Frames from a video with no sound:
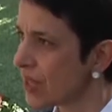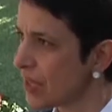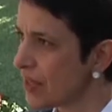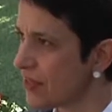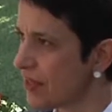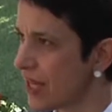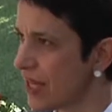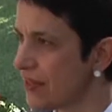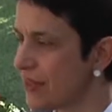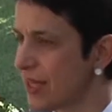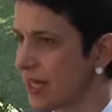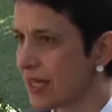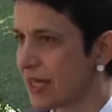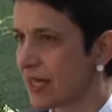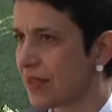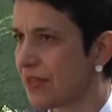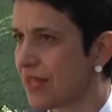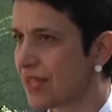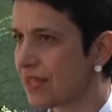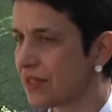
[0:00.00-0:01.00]
Then
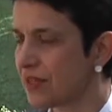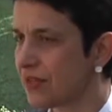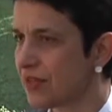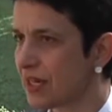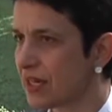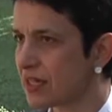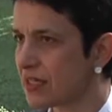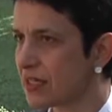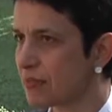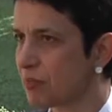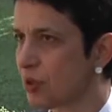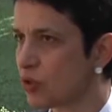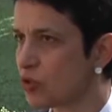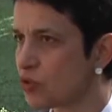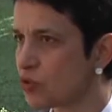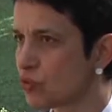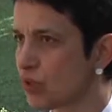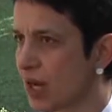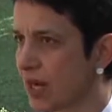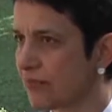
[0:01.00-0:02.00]
they, they are
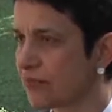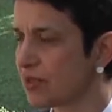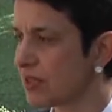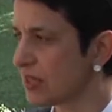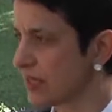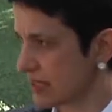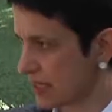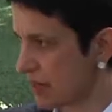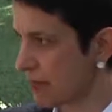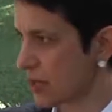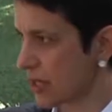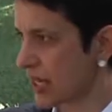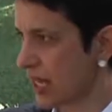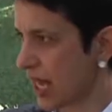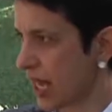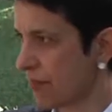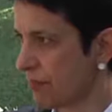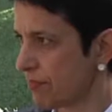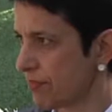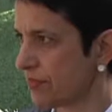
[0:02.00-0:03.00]
supposed to, after the summer
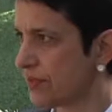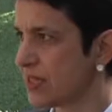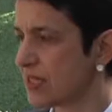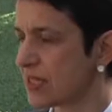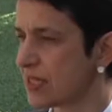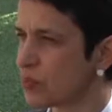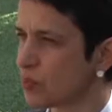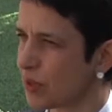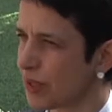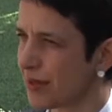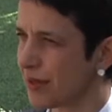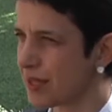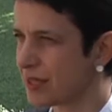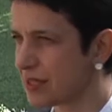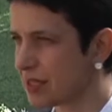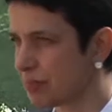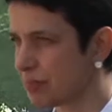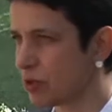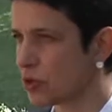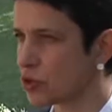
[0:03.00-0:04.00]
camp, this is where they're
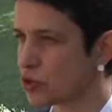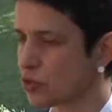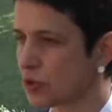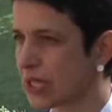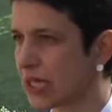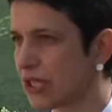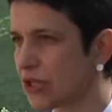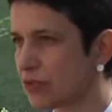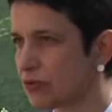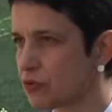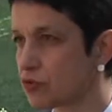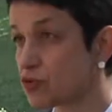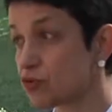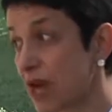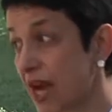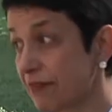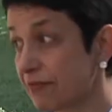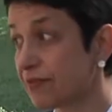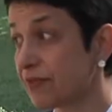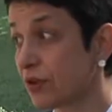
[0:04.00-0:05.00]
supposed to kind of
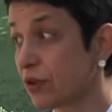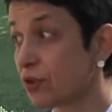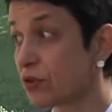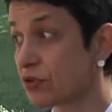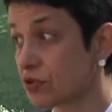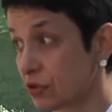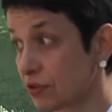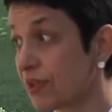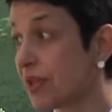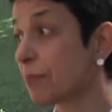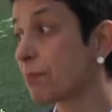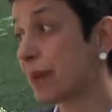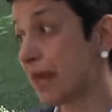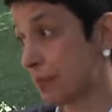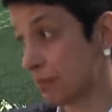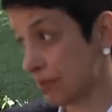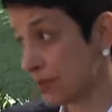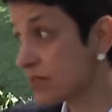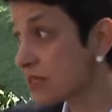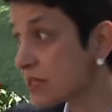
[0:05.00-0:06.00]
draft also their
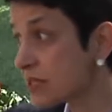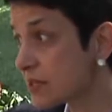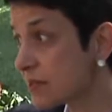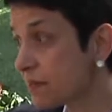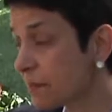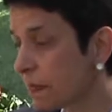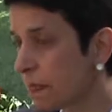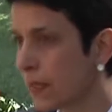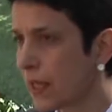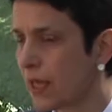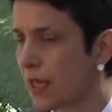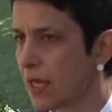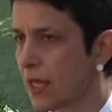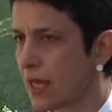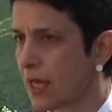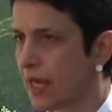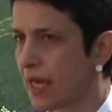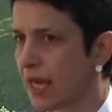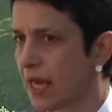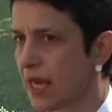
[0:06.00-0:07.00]
papers.
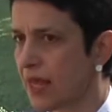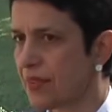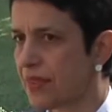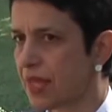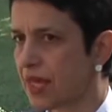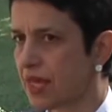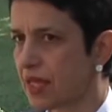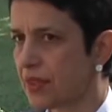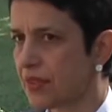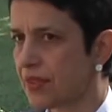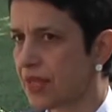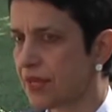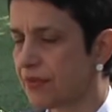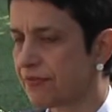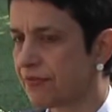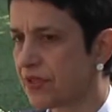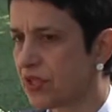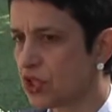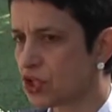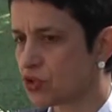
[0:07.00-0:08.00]
And they, they
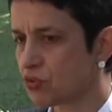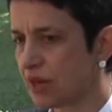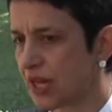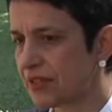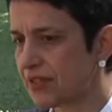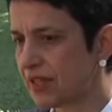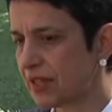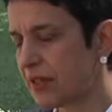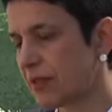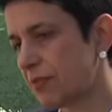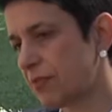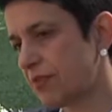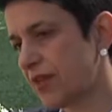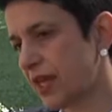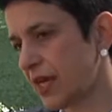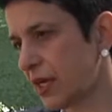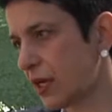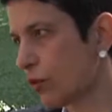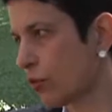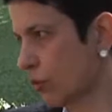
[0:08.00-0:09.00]
finish writing them
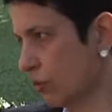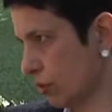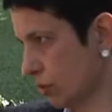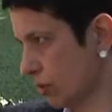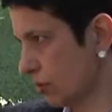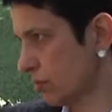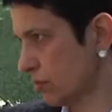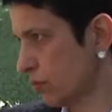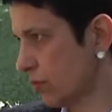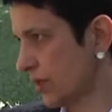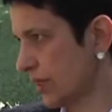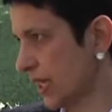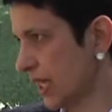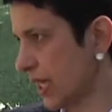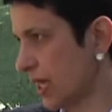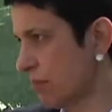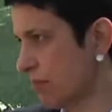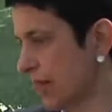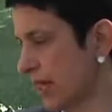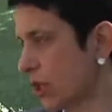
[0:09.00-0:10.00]
there or when they
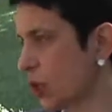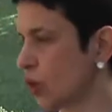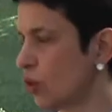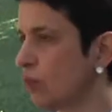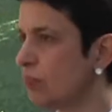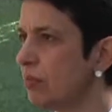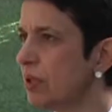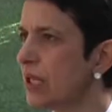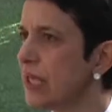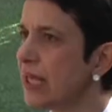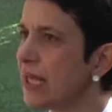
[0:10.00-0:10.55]
come back home.